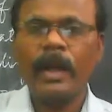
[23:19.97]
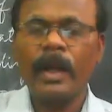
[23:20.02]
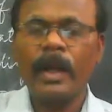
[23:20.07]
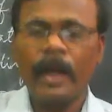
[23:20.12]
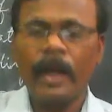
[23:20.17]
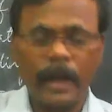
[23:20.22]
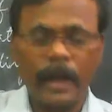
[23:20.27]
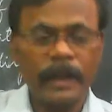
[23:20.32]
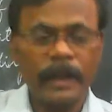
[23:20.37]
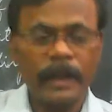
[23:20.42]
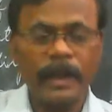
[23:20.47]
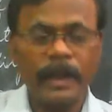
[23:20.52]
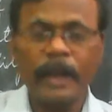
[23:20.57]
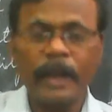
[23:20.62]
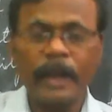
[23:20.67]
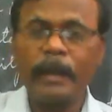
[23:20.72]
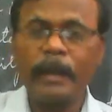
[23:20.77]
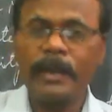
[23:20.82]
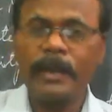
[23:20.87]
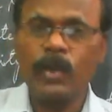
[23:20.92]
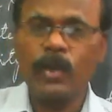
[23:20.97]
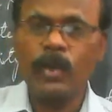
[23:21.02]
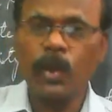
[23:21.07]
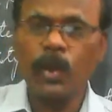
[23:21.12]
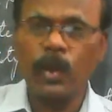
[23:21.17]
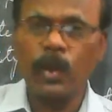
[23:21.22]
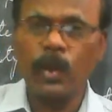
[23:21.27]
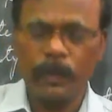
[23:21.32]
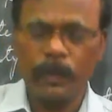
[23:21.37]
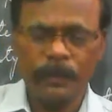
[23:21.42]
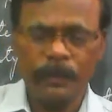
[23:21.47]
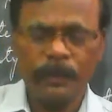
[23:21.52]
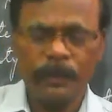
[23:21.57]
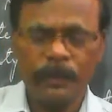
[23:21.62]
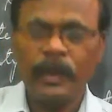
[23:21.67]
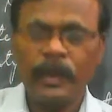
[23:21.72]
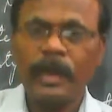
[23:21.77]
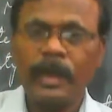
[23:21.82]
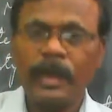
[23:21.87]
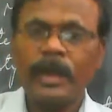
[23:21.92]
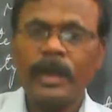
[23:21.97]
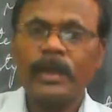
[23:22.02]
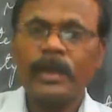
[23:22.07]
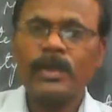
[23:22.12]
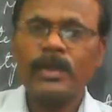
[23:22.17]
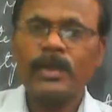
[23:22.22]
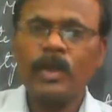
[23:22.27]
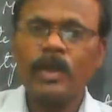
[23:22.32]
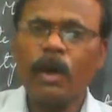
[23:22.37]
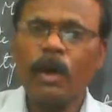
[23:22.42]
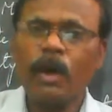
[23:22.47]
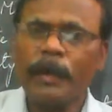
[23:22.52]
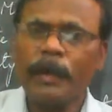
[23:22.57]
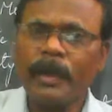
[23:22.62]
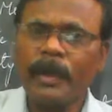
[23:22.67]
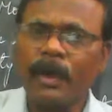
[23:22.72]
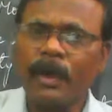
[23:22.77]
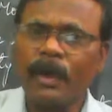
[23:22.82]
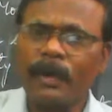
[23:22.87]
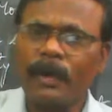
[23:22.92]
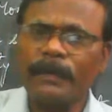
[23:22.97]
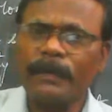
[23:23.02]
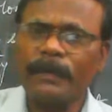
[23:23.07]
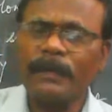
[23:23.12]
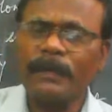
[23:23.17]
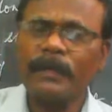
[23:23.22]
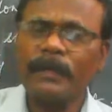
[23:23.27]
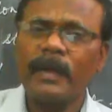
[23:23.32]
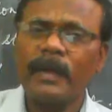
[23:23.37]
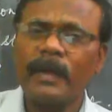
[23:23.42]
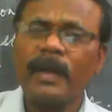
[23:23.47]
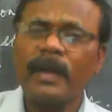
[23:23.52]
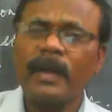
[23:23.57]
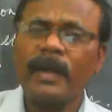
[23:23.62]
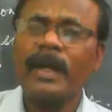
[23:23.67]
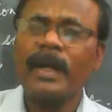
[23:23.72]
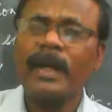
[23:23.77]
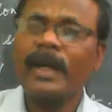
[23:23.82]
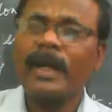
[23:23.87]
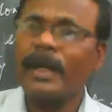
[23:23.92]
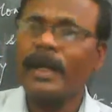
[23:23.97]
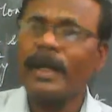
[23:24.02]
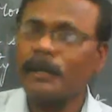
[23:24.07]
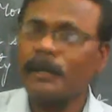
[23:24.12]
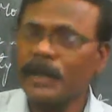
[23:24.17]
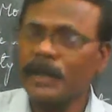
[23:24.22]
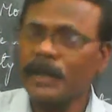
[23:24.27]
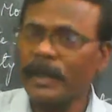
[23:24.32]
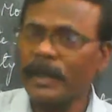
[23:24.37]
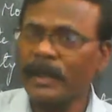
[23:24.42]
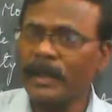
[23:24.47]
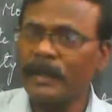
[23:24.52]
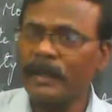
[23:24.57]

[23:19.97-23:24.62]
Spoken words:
And the number two, stopping of corruption.